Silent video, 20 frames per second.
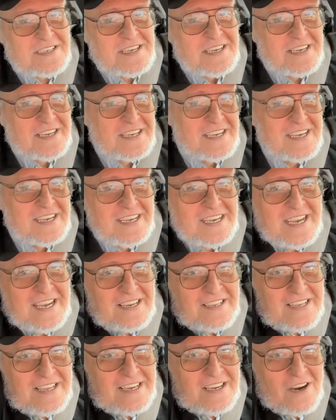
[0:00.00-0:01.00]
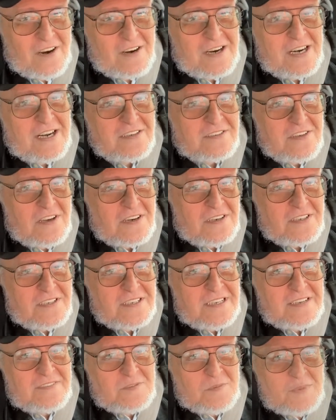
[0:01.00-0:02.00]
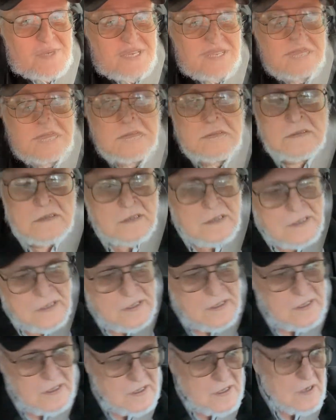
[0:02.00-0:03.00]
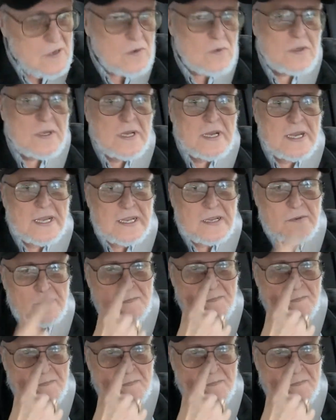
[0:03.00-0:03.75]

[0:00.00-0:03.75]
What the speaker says: would get a kick out of that. All right, I'll talk to you after a bit. Okay,